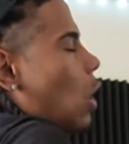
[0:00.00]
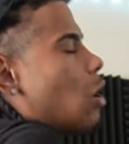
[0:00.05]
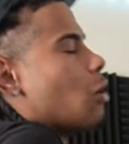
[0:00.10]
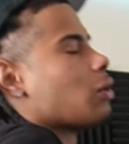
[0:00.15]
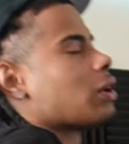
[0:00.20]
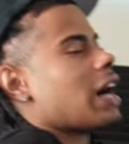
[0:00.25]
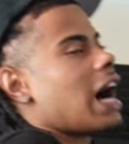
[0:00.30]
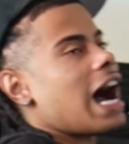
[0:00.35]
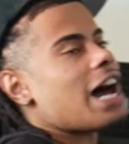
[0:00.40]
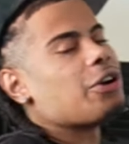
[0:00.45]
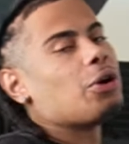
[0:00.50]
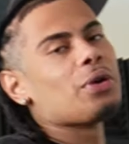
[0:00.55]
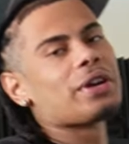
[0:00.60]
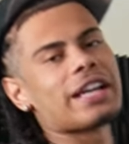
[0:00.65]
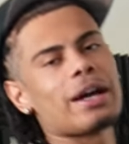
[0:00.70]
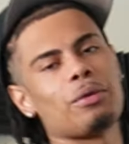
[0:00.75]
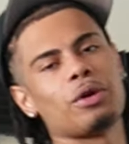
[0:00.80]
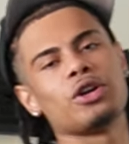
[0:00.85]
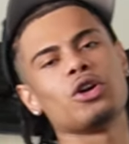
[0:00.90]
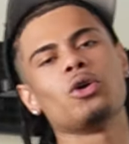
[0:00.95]
Oh, I don't
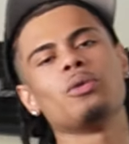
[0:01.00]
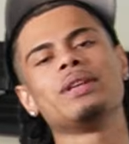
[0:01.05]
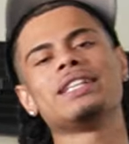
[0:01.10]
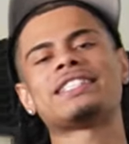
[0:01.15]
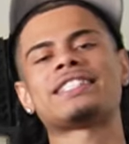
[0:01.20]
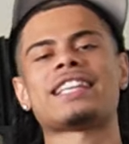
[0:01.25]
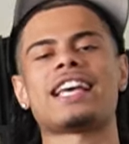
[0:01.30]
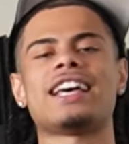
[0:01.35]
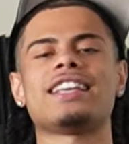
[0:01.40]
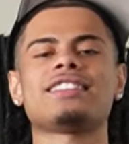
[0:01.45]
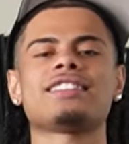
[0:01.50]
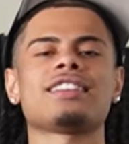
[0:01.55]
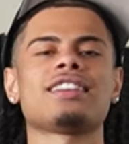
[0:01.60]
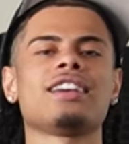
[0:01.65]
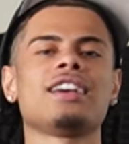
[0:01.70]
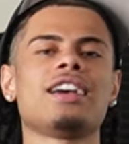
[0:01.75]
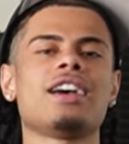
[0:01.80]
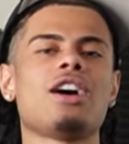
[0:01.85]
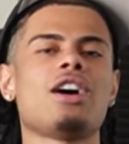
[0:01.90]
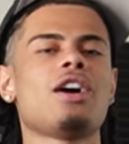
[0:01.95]
care what nobody says.
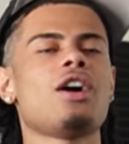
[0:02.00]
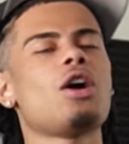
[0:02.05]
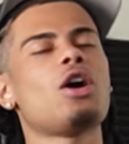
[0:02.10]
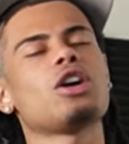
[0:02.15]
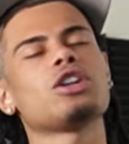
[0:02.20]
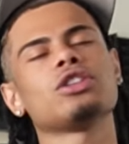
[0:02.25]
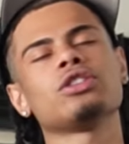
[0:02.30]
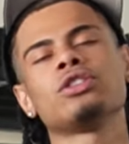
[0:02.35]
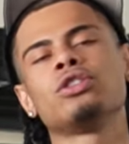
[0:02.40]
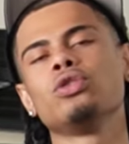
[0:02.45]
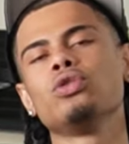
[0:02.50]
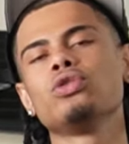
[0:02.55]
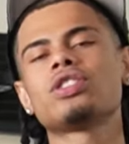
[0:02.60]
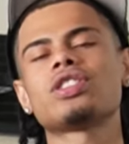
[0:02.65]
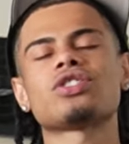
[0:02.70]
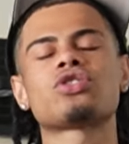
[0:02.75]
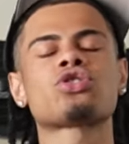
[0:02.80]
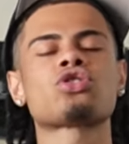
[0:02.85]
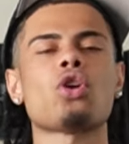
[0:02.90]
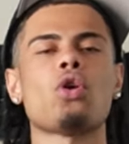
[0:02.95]
Yus
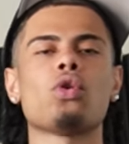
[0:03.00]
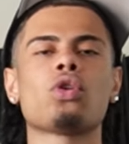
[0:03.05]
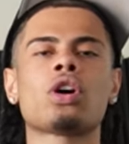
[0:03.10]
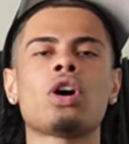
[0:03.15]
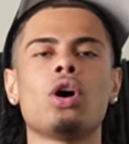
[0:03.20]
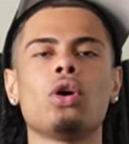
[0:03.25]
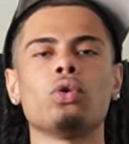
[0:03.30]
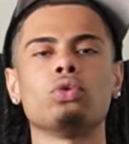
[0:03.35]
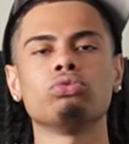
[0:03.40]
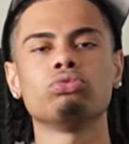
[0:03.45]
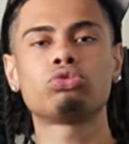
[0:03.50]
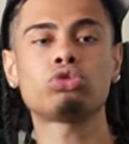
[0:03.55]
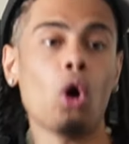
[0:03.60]
is so cold.